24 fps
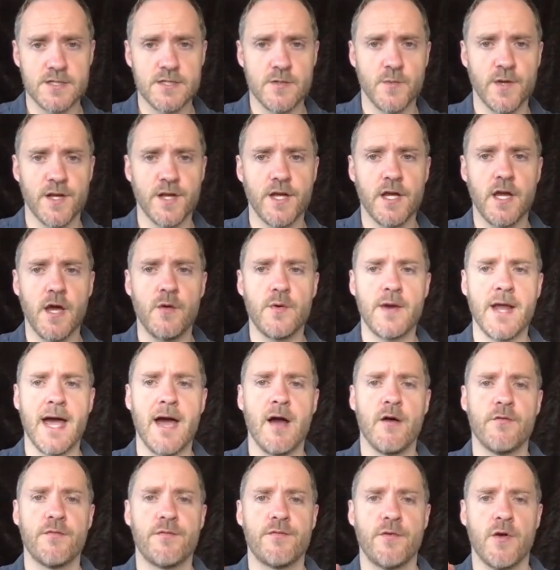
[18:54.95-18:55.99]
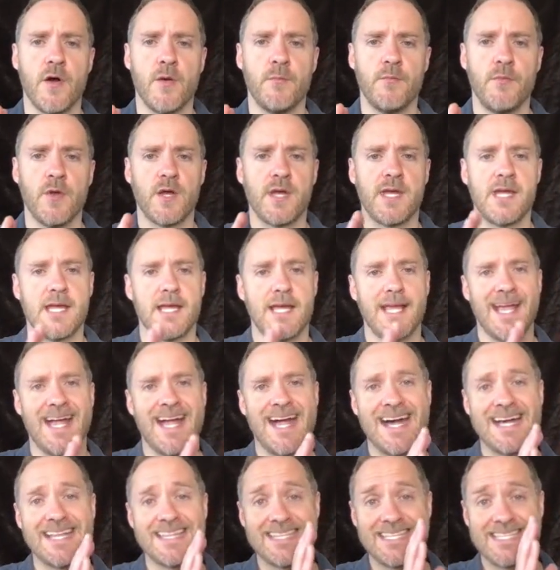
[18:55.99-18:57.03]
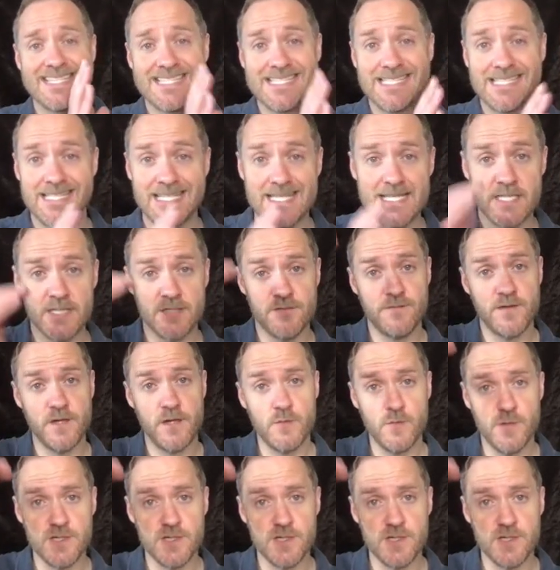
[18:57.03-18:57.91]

So we're going to go now from looking at this list view,